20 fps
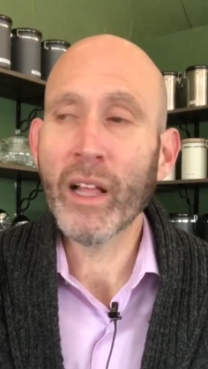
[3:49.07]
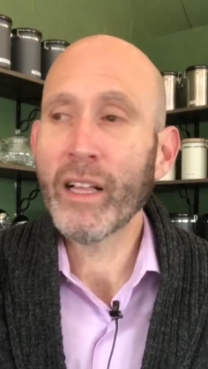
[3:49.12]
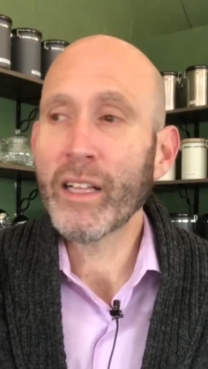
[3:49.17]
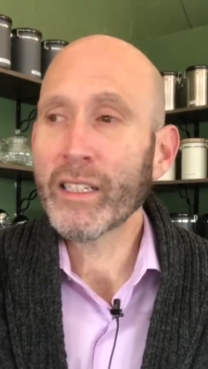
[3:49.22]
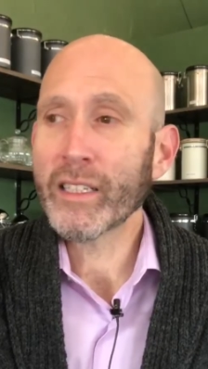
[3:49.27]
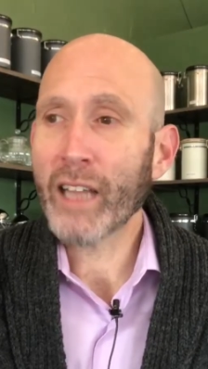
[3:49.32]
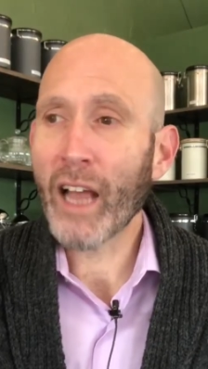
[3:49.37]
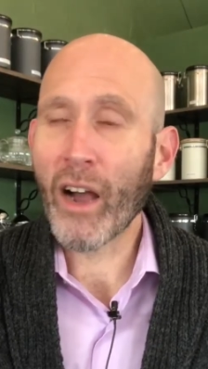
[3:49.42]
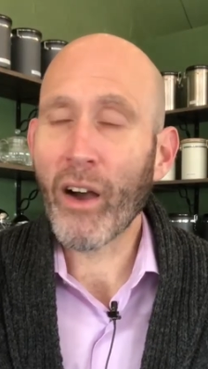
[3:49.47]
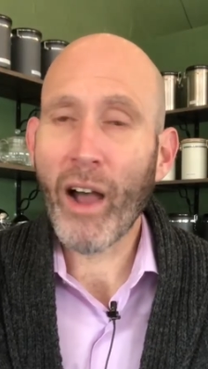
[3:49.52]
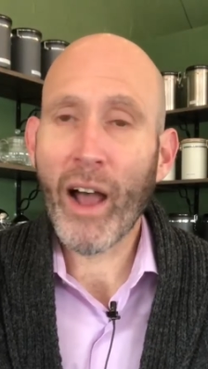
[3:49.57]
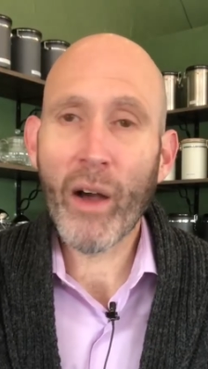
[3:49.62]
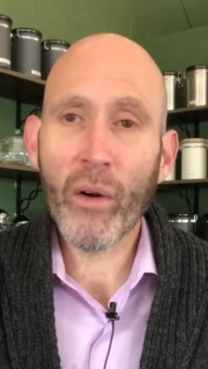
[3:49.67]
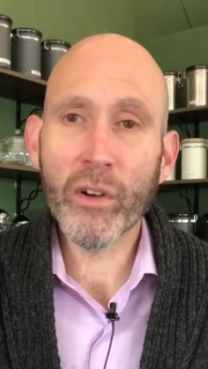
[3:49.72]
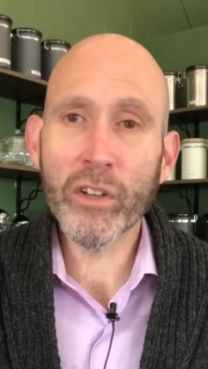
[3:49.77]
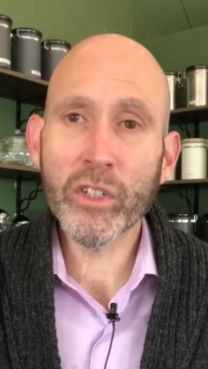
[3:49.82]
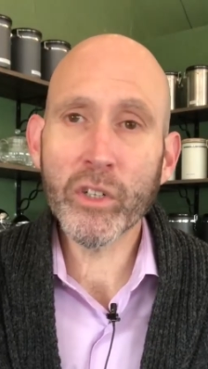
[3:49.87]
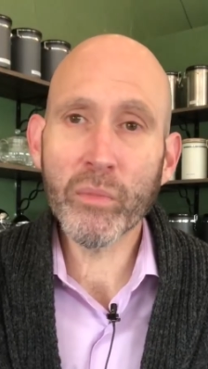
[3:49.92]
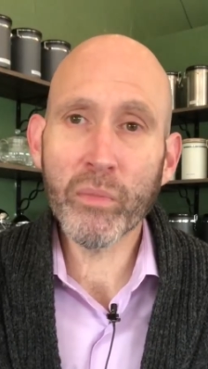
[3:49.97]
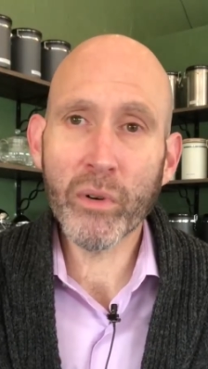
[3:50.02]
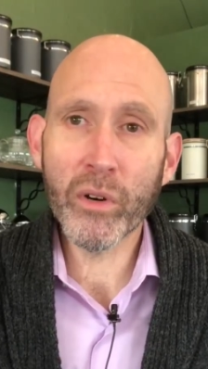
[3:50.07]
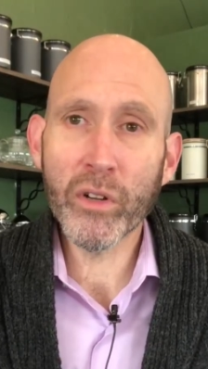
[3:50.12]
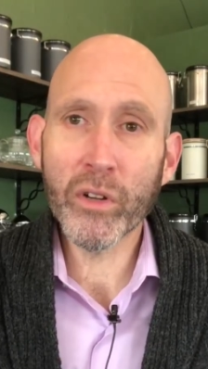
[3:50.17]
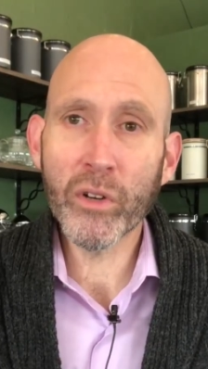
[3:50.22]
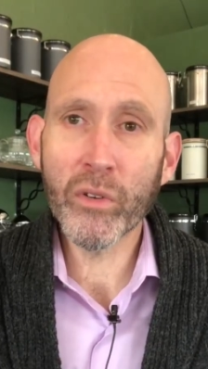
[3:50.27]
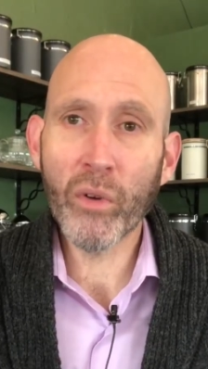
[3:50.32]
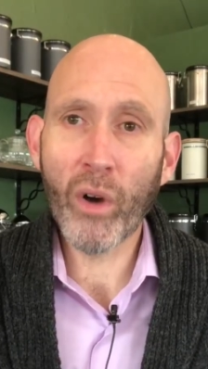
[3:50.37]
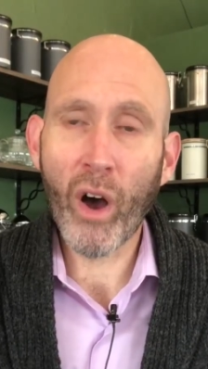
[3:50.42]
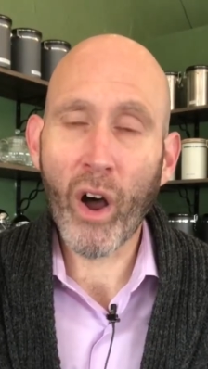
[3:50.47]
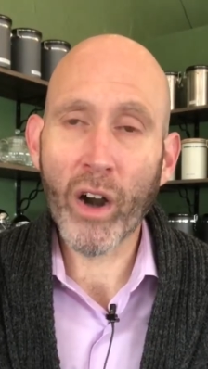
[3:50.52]
Now, how would you
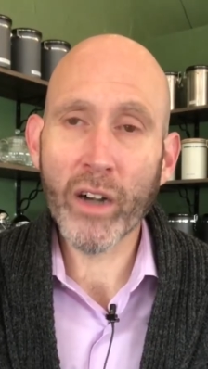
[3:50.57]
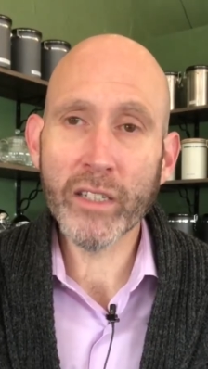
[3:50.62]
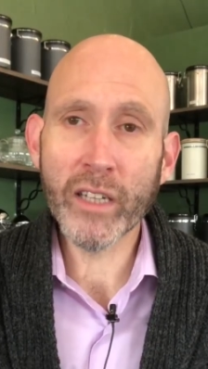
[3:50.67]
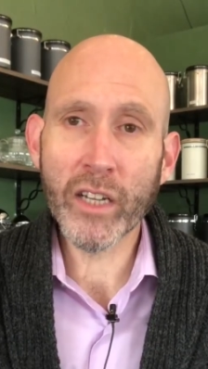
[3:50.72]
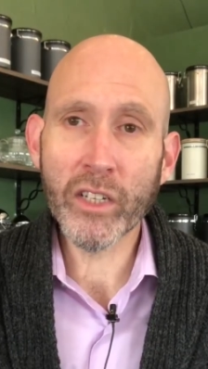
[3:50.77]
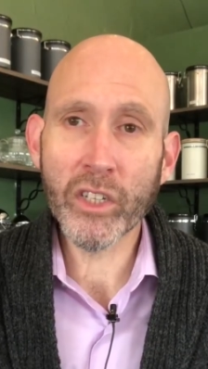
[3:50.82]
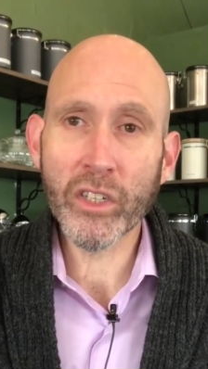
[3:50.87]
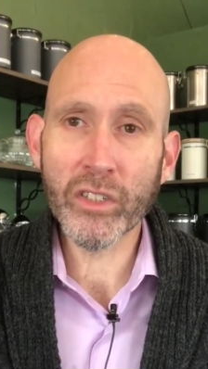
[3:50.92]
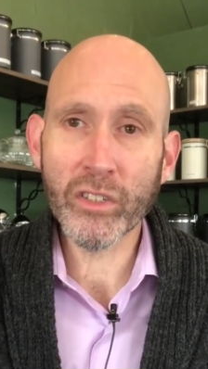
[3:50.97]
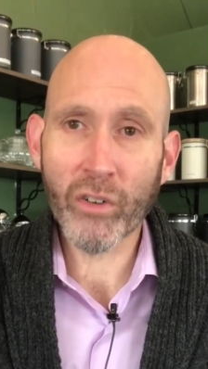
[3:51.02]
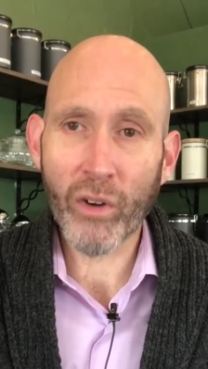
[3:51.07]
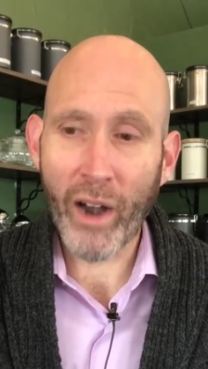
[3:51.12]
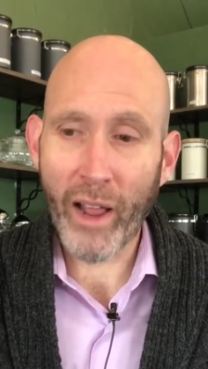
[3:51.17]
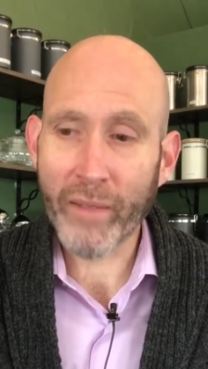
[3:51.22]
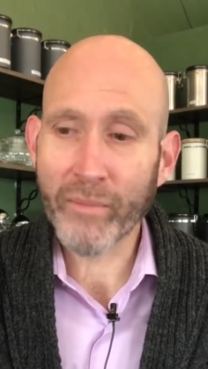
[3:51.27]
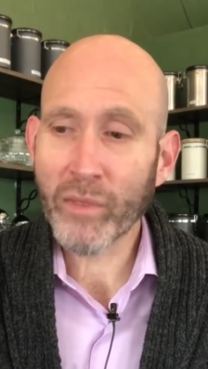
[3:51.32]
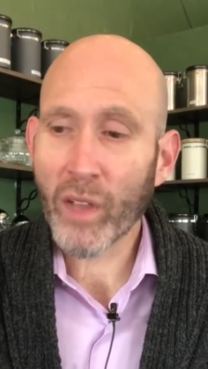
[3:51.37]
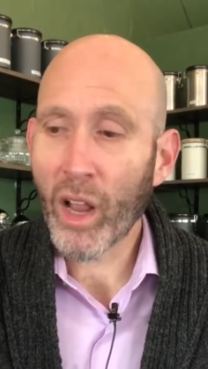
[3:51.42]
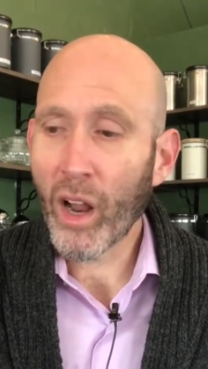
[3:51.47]
brew our Duchess Gray?